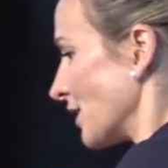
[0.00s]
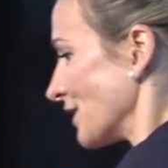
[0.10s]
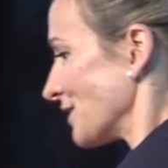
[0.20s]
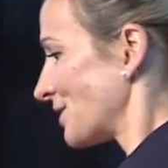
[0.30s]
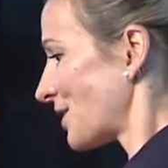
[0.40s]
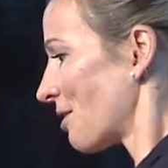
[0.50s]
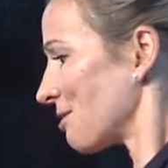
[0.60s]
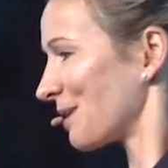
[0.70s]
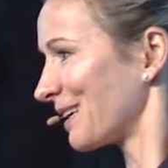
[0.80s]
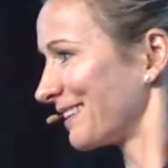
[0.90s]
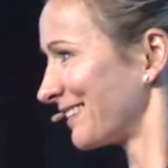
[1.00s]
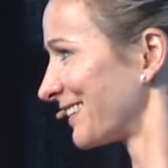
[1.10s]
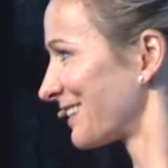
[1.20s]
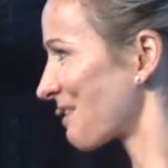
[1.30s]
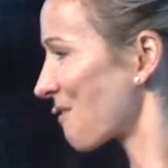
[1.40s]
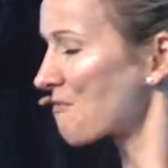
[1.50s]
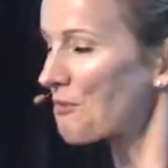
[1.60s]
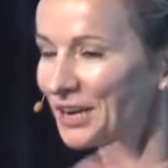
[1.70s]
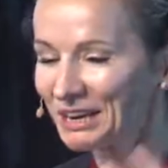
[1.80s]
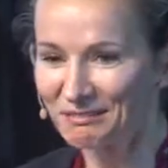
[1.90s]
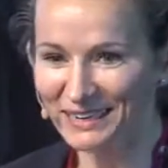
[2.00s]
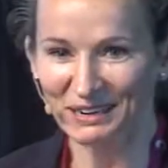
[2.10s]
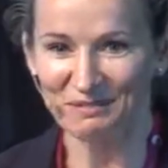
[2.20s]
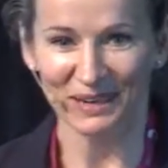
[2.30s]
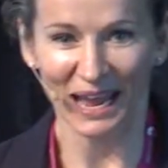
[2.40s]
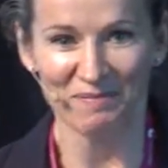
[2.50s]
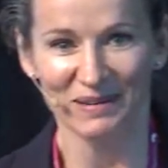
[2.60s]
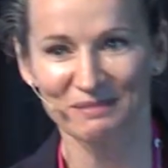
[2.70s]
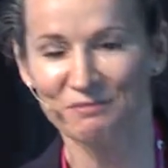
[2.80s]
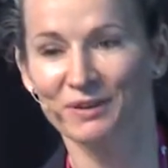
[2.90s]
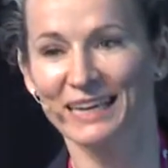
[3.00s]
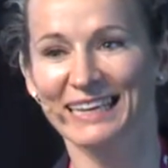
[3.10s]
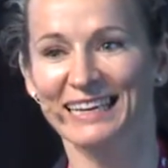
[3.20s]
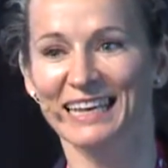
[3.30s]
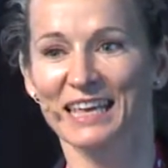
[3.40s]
So, what do you reckon would happen when